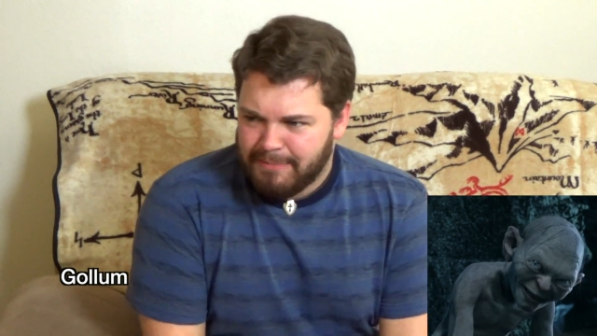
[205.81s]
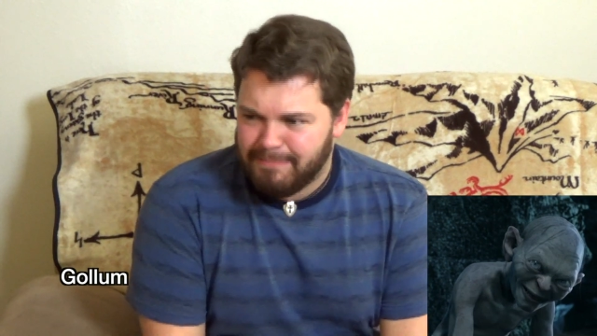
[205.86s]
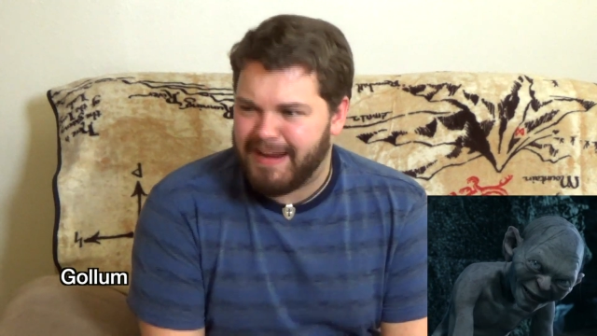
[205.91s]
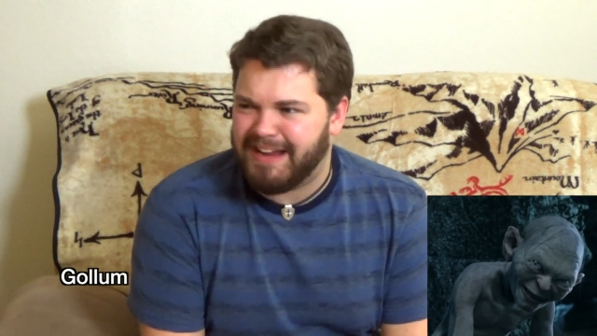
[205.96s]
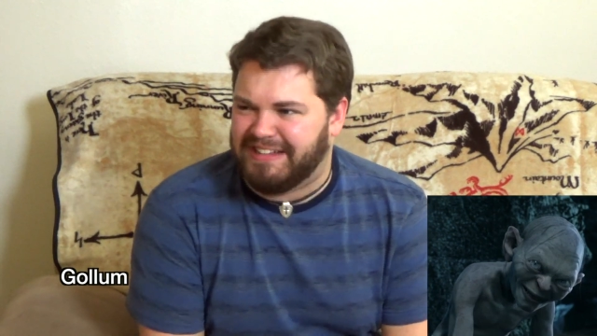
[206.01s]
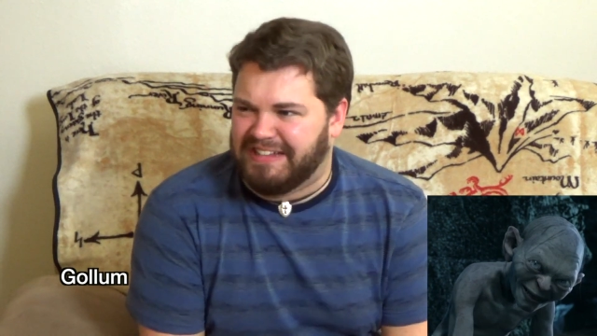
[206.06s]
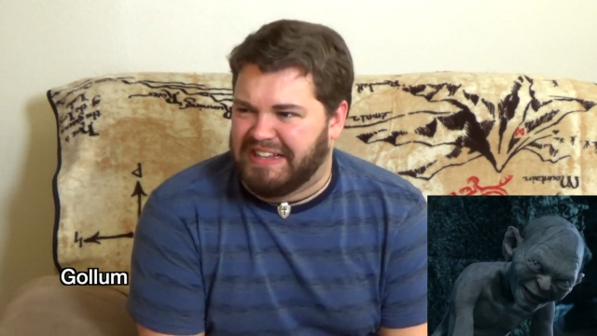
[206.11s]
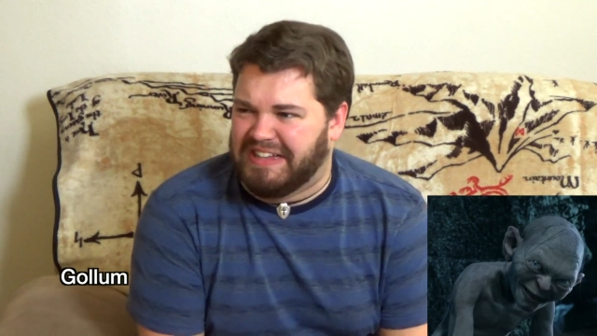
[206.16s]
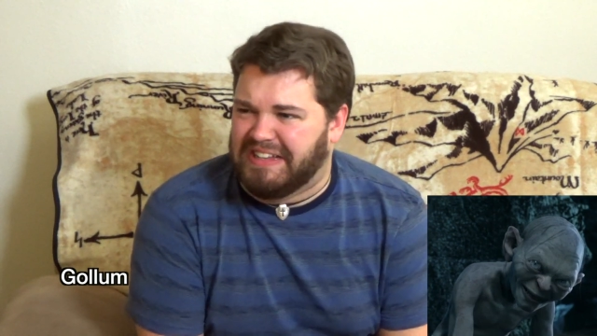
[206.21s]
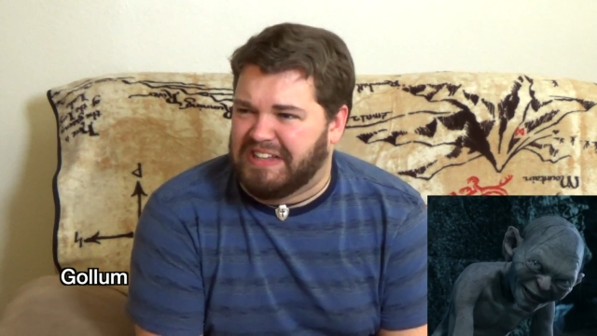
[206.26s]

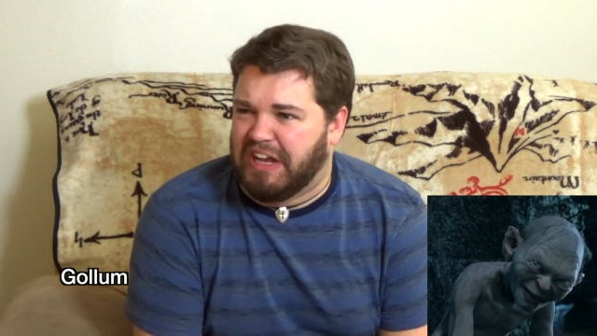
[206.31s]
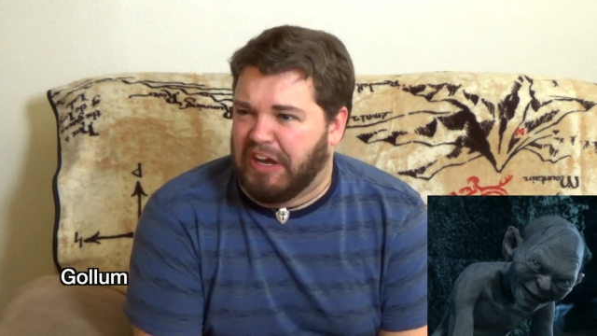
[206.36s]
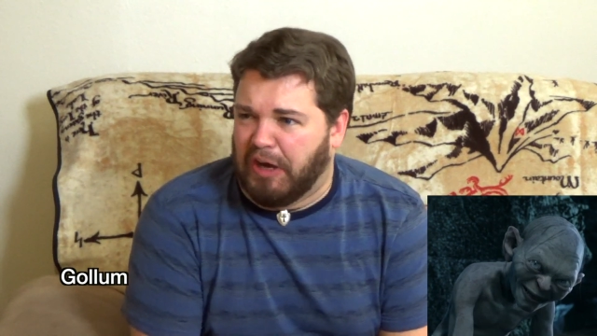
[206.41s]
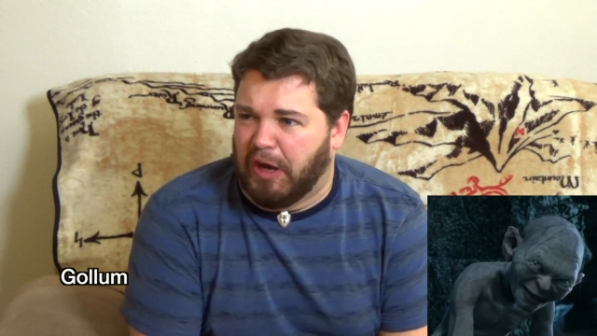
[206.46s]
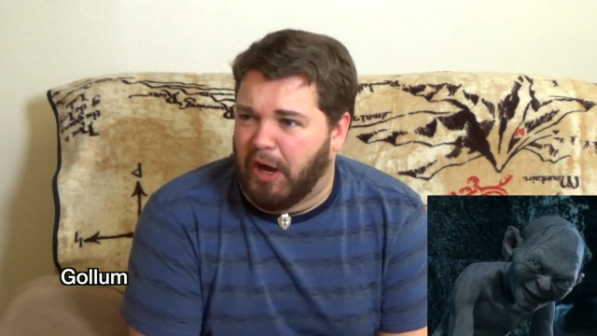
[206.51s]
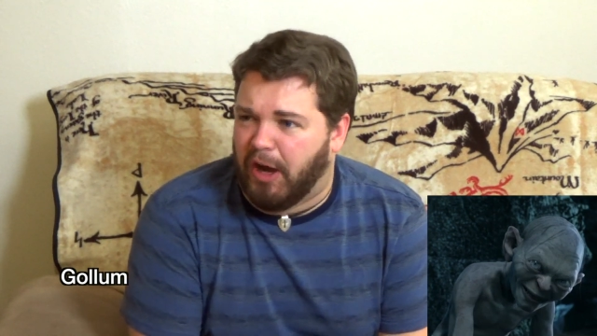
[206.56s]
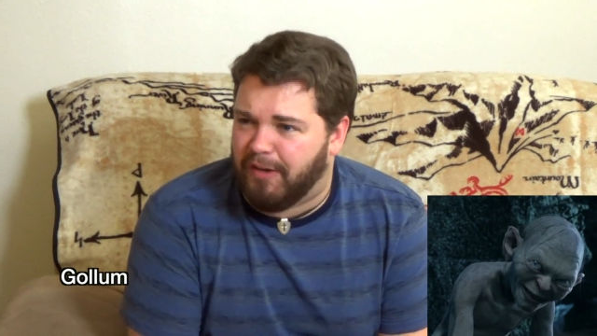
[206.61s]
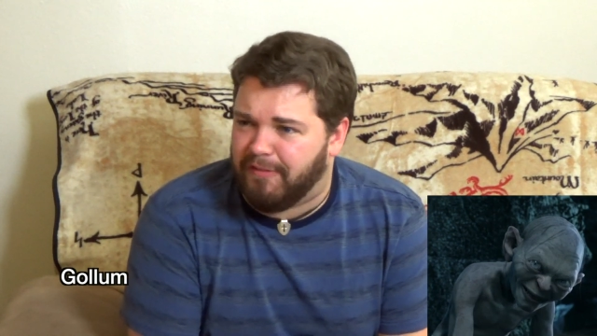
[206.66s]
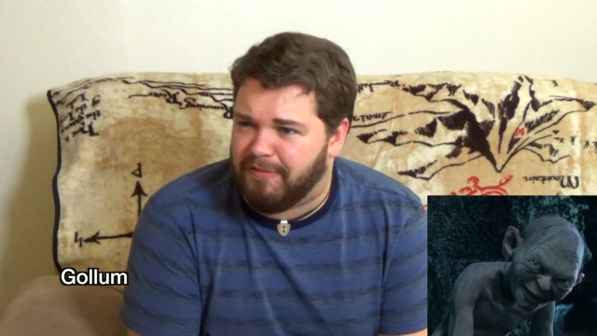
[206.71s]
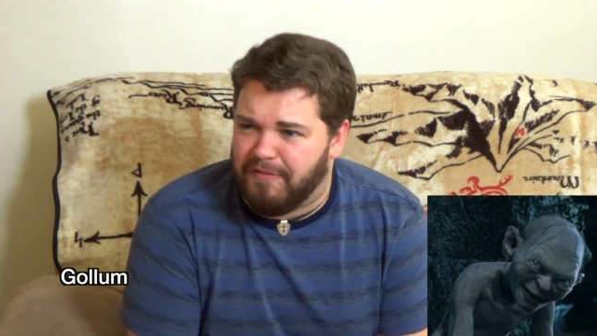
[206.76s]
Must
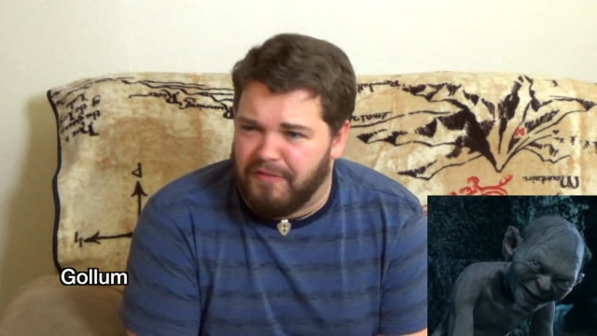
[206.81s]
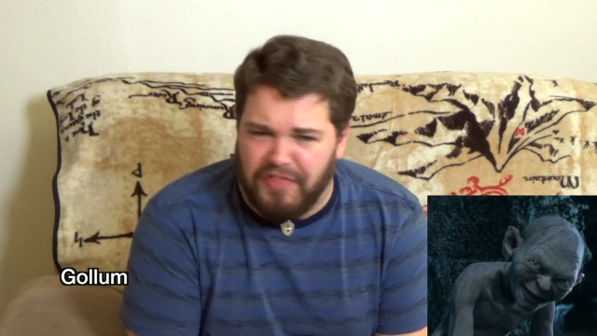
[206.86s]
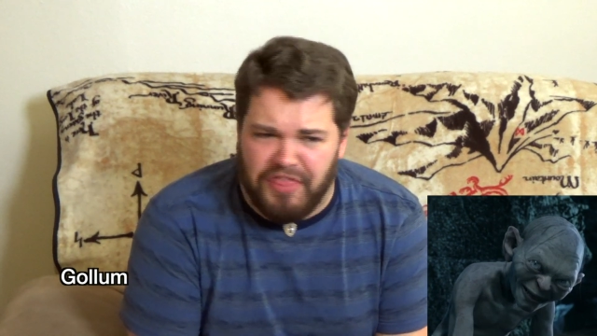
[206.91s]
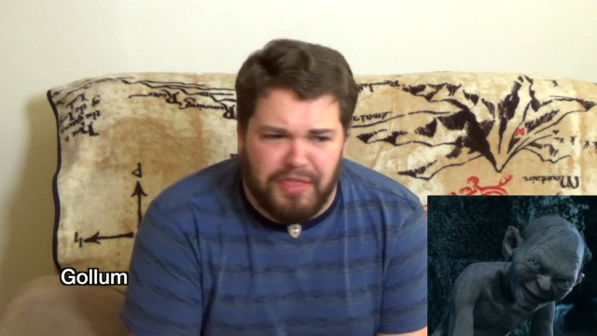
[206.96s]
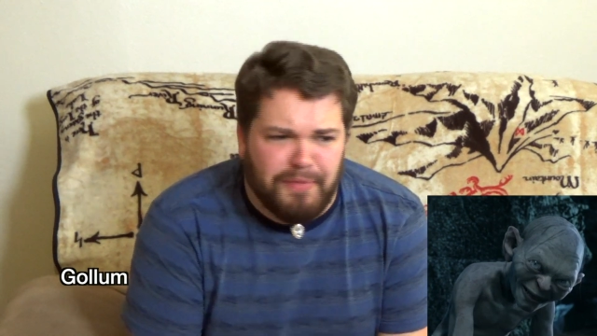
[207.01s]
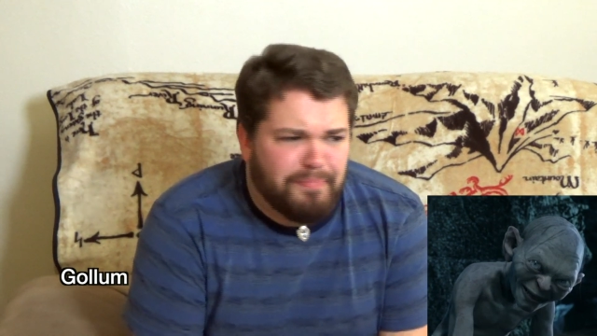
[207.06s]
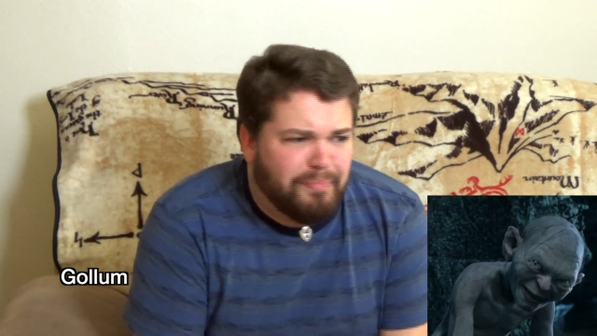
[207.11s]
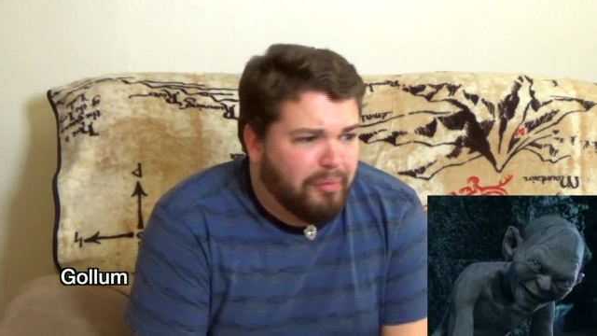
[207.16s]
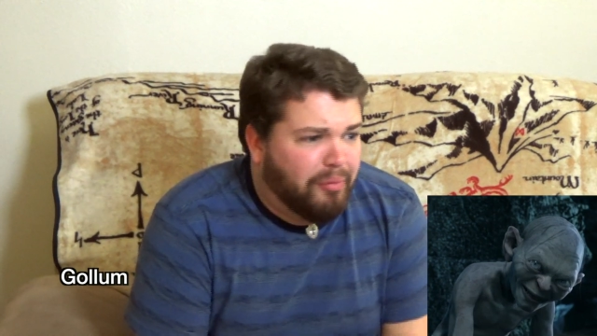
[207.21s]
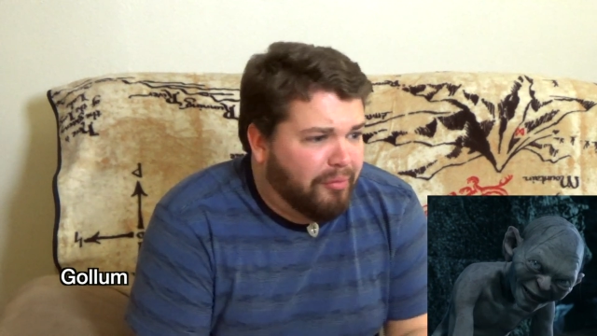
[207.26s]
have
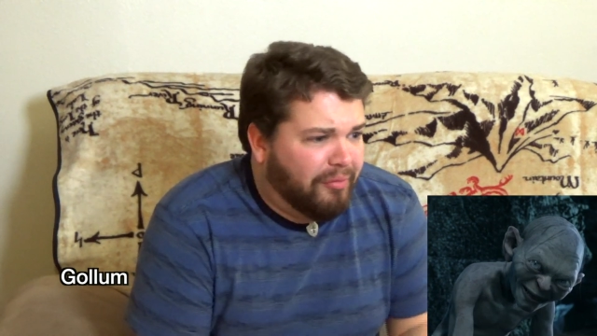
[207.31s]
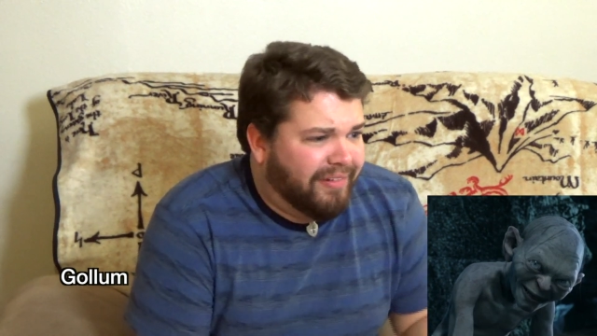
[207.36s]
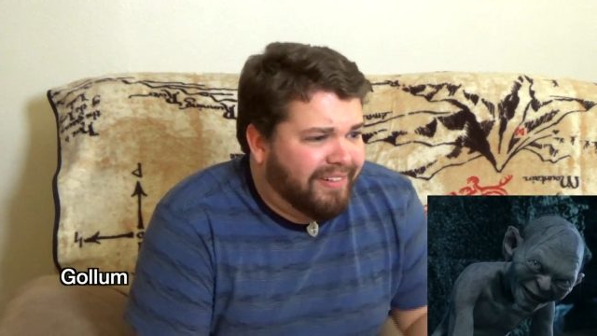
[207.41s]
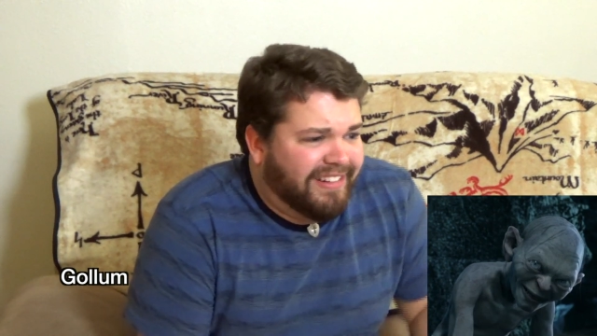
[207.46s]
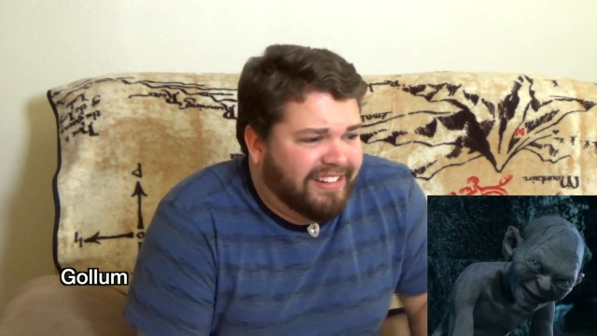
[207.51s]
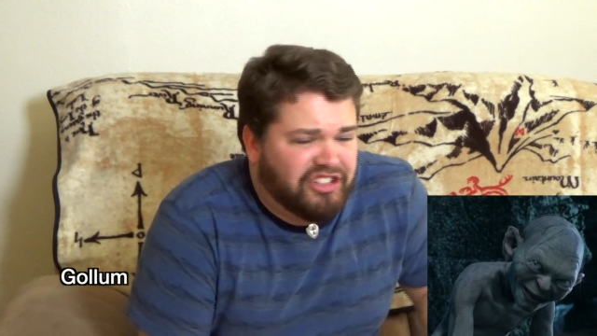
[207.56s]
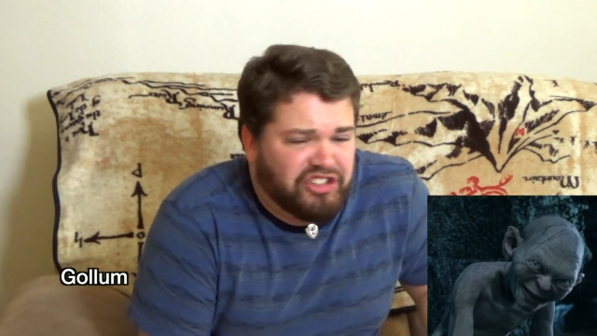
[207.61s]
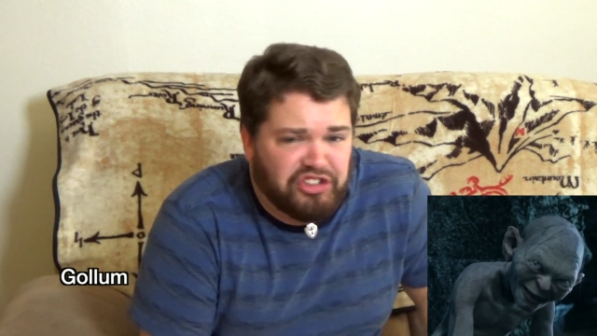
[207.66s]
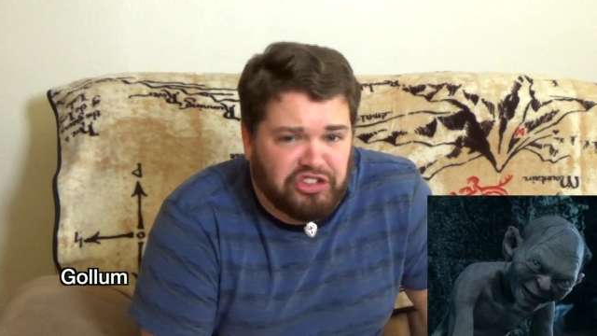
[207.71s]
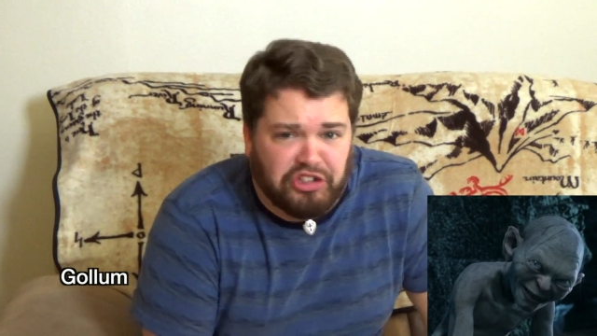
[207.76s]
the
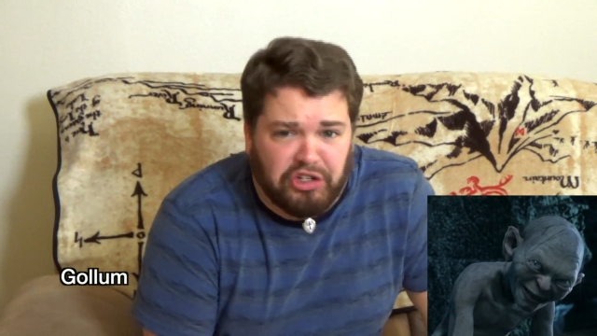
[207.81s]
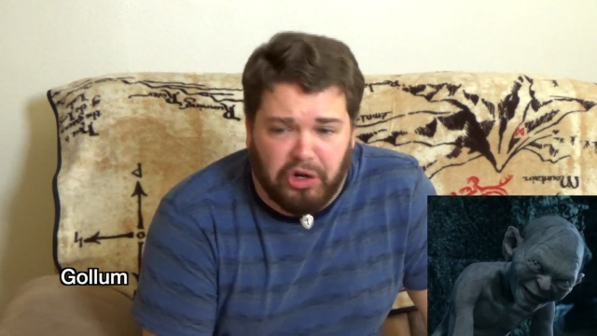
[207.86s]
brothers